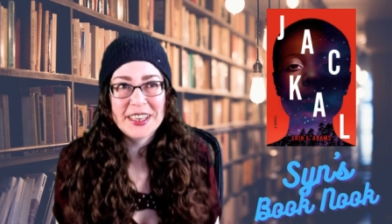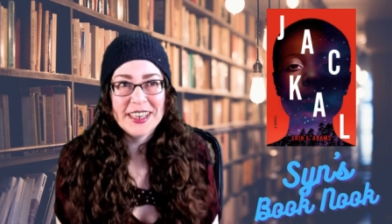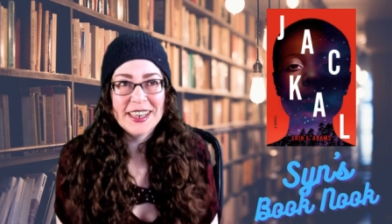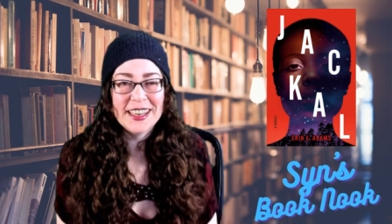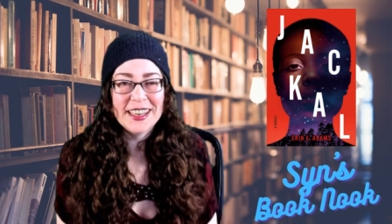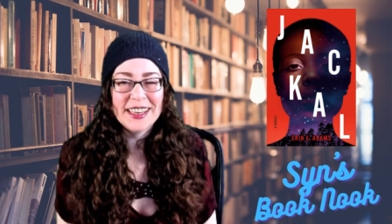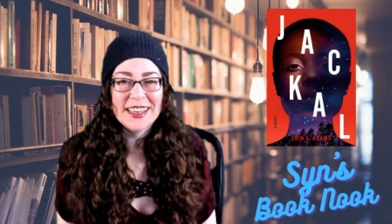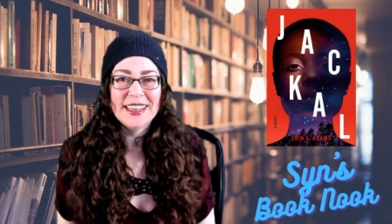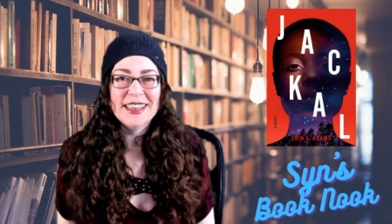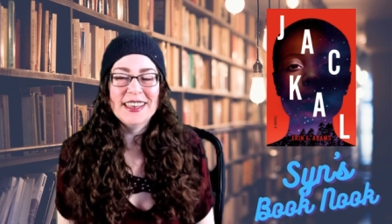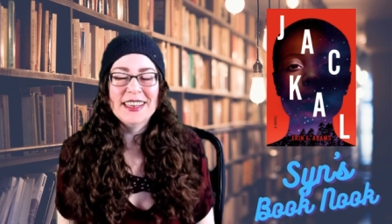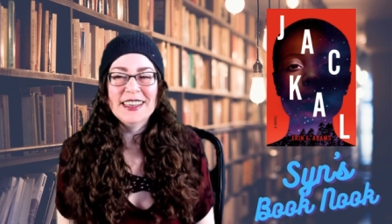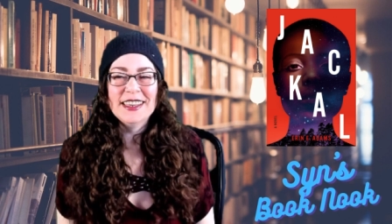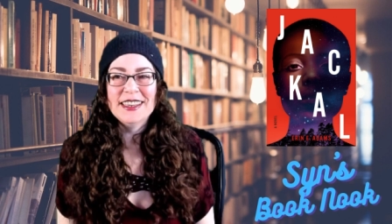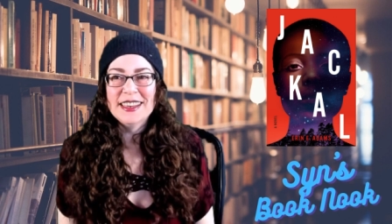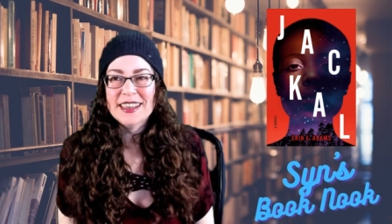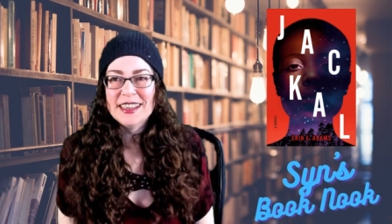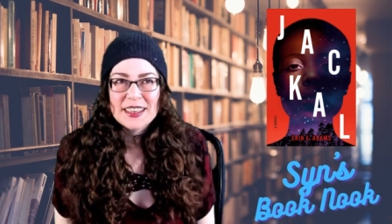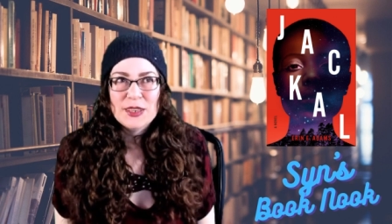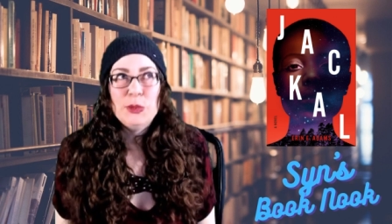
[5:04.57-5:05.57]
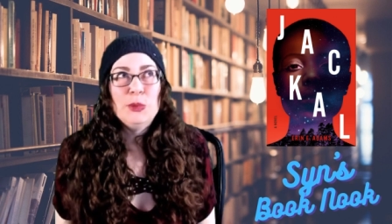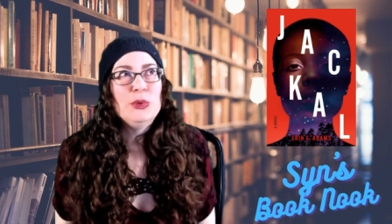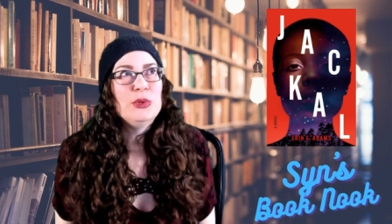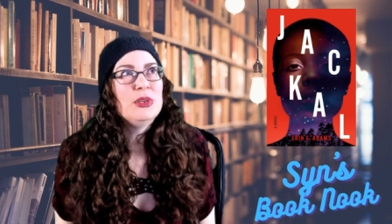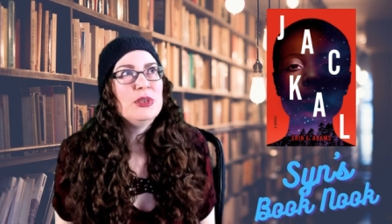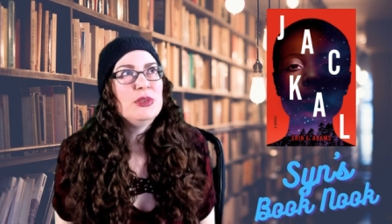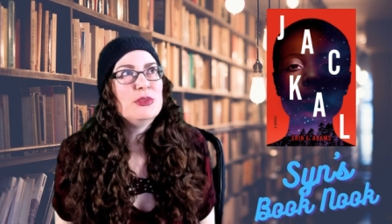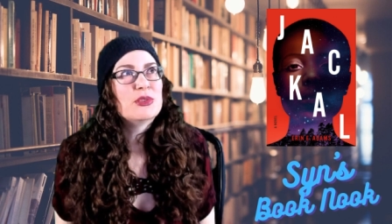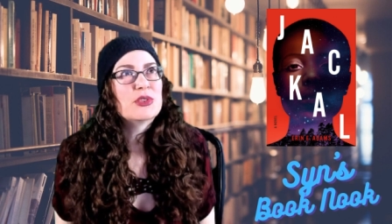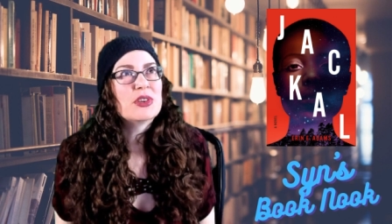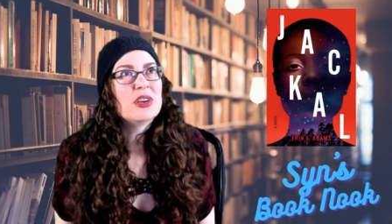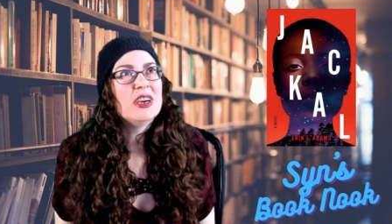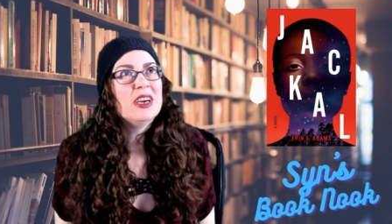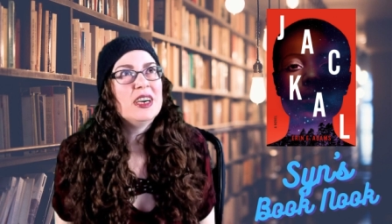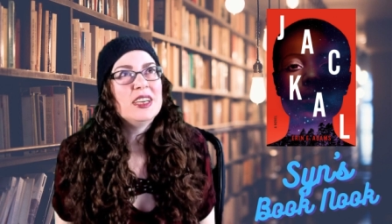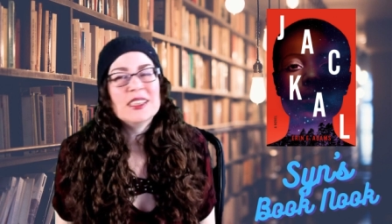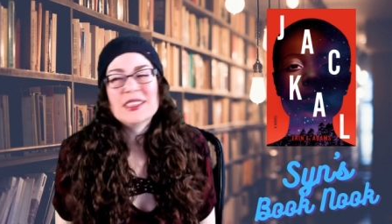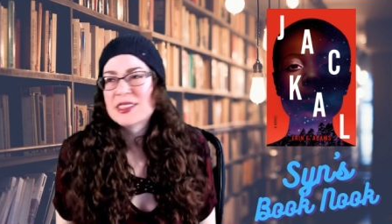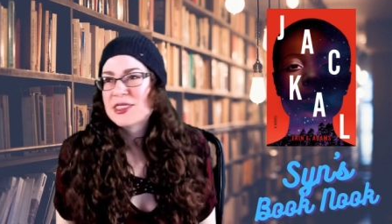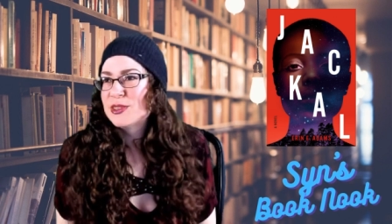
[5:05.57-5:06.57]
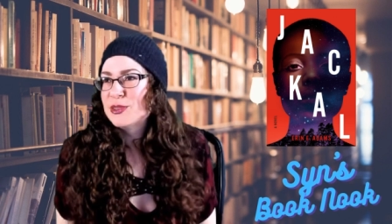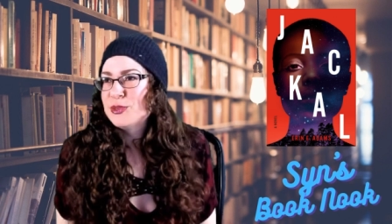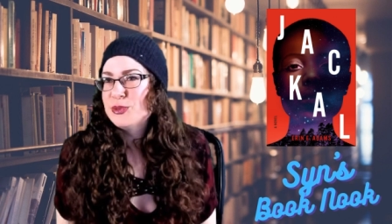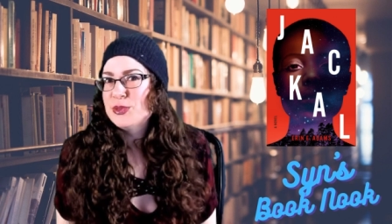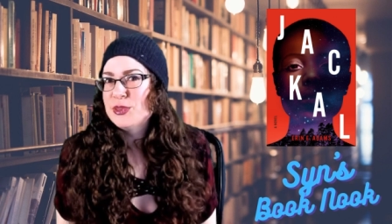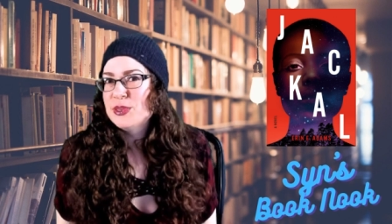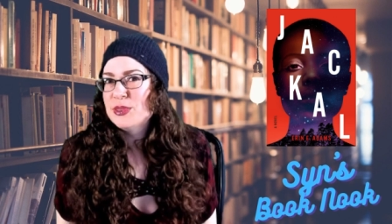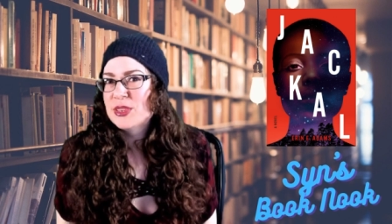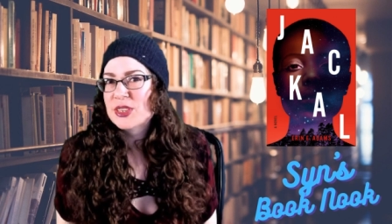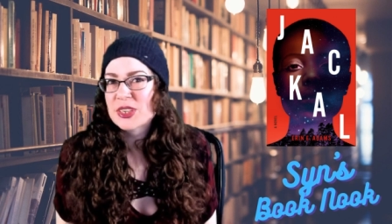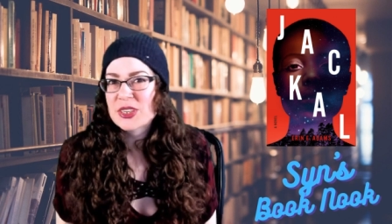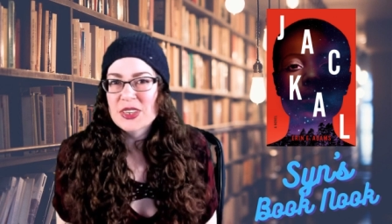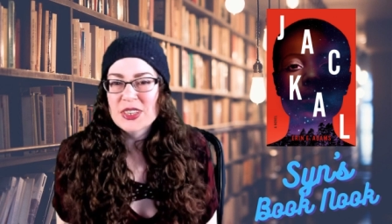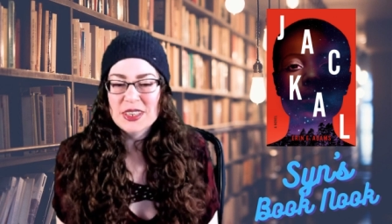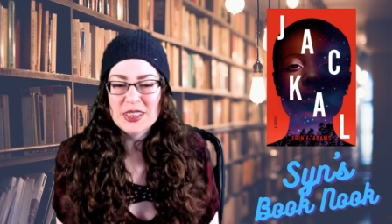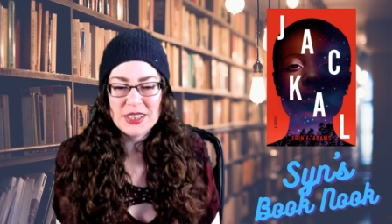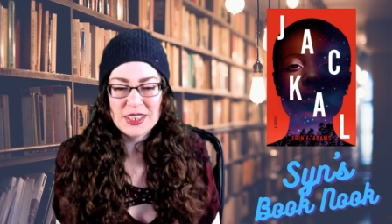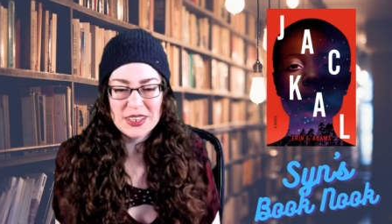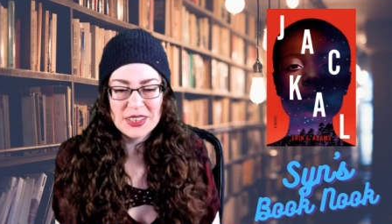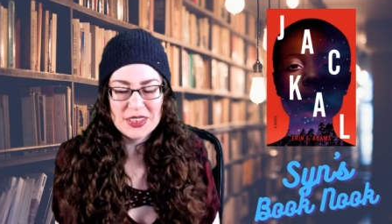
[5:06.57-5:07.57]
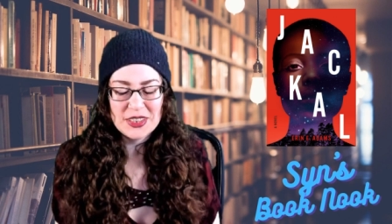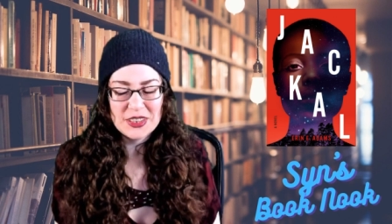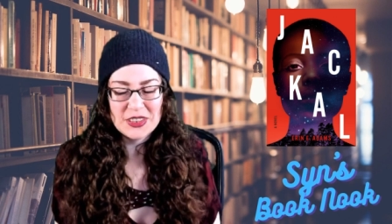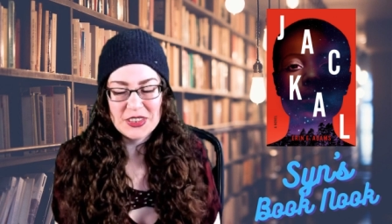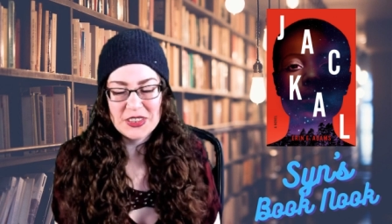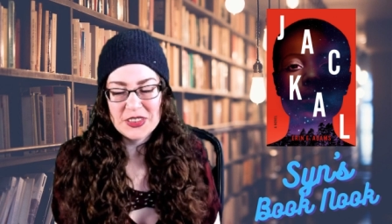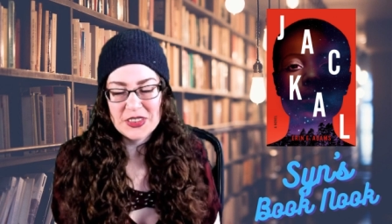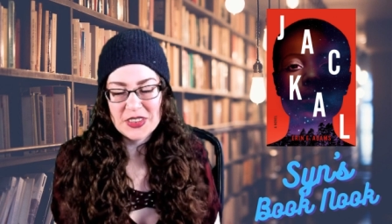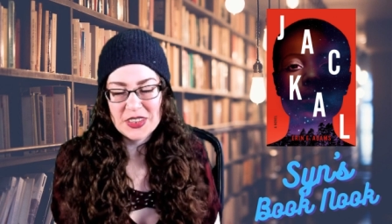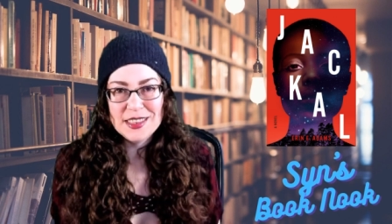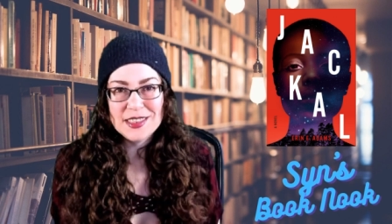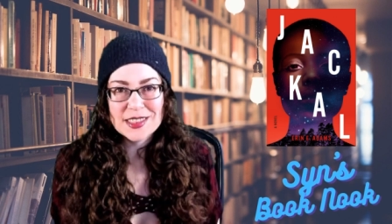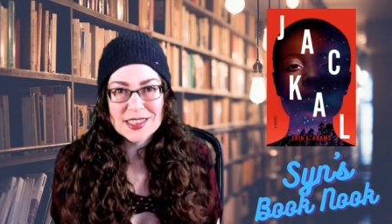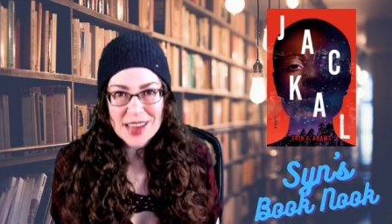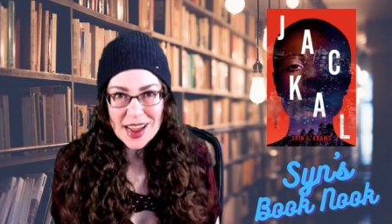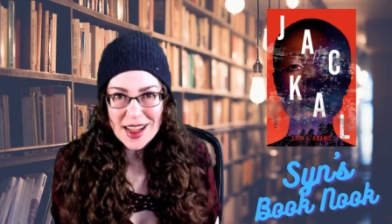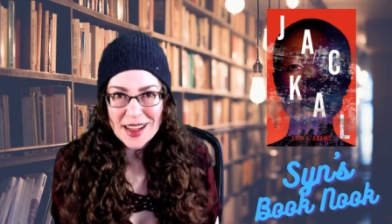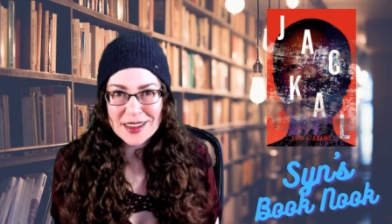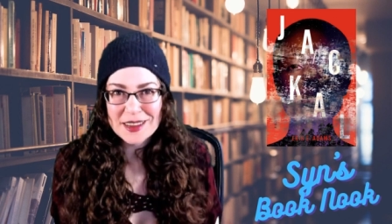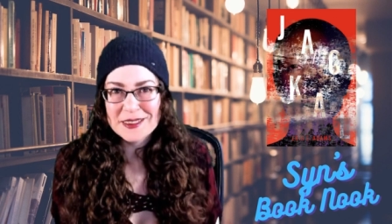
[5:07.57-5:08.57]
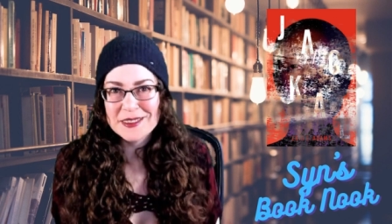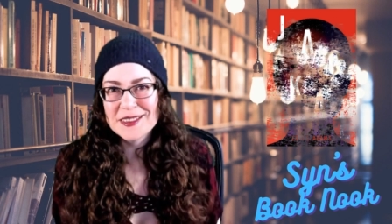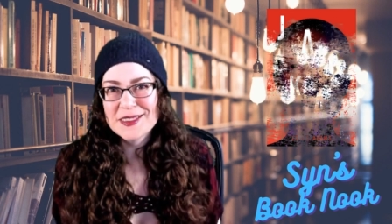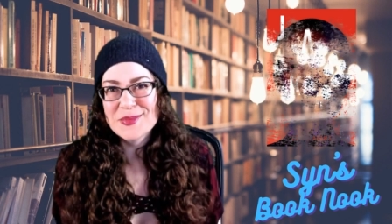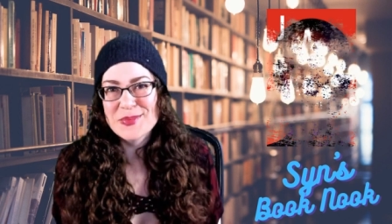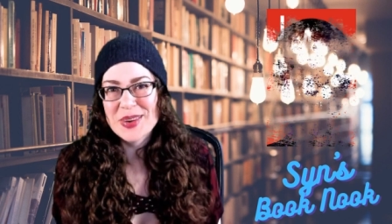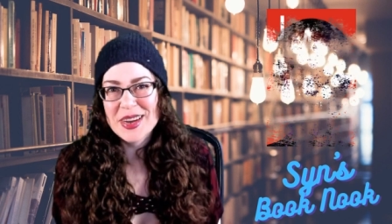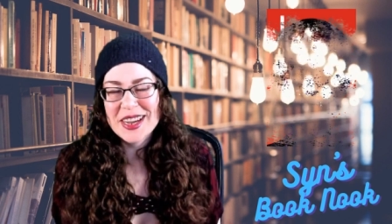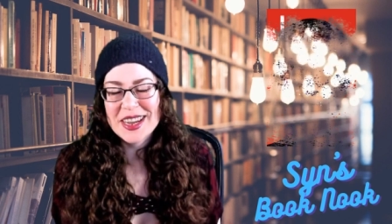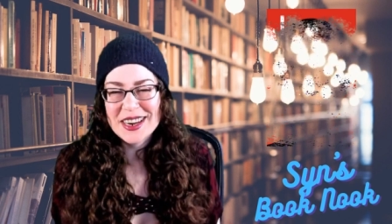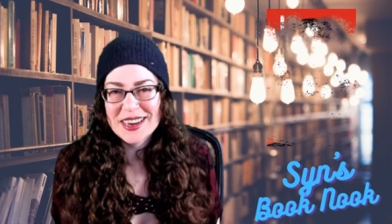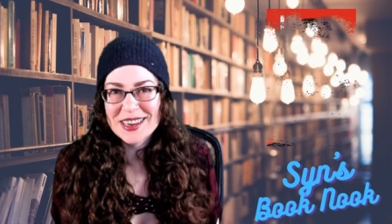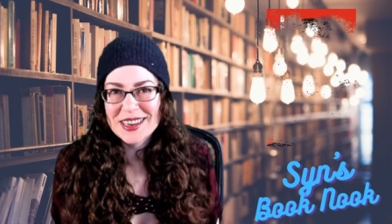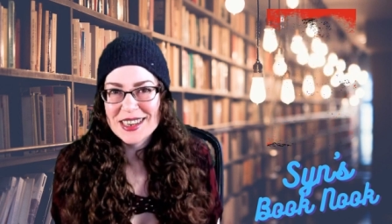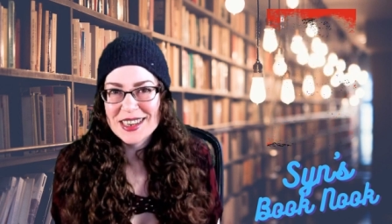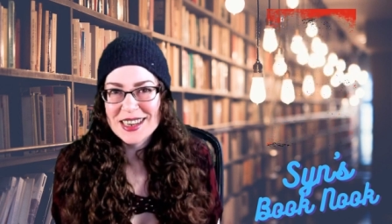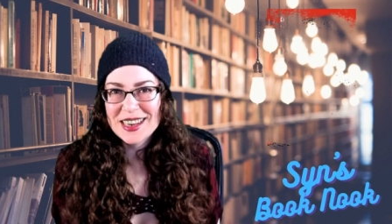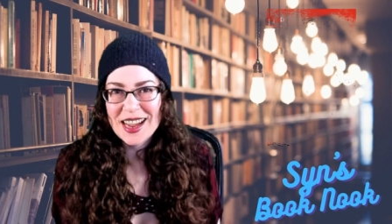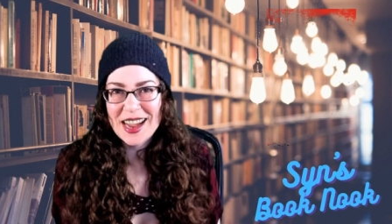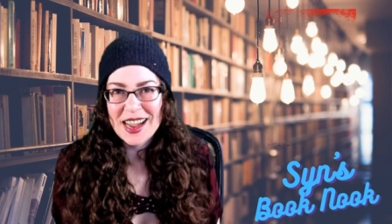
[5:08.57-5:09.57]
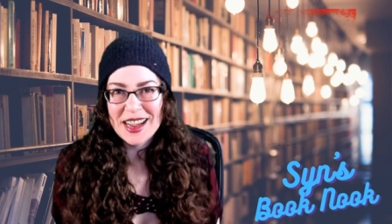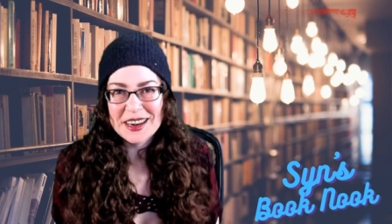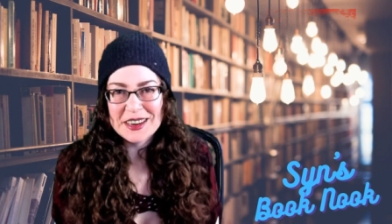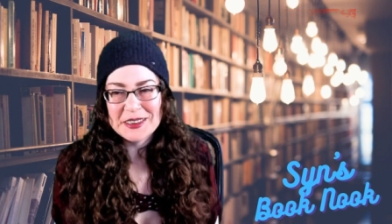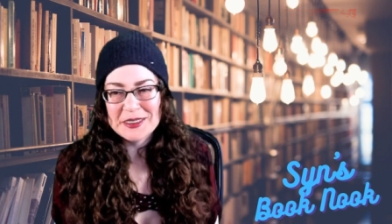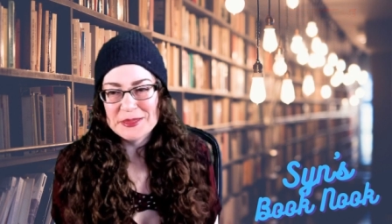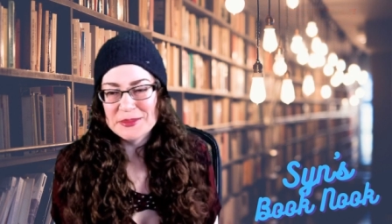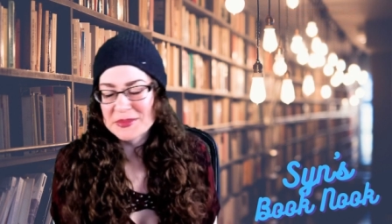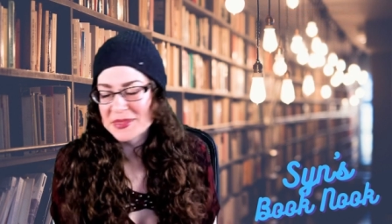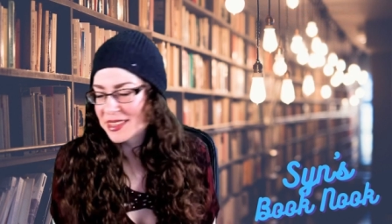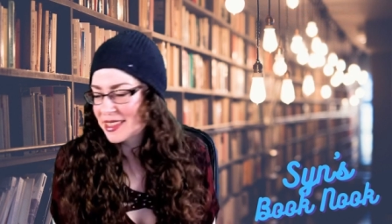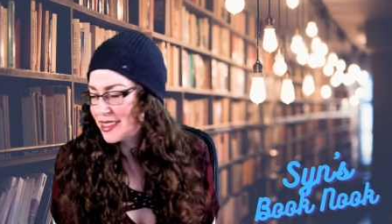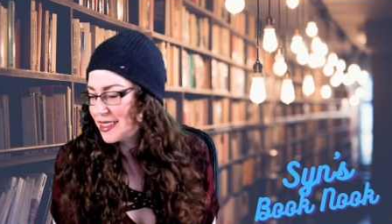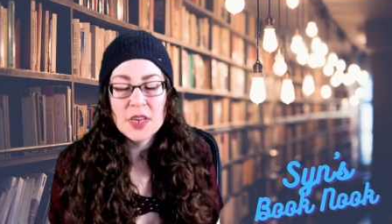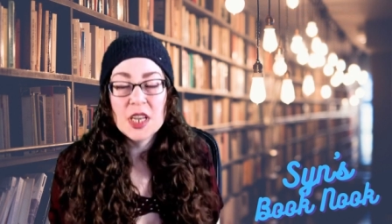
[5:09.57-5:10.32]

on and who do you trust, who do you turn to? Jackal by Erin E. Adams.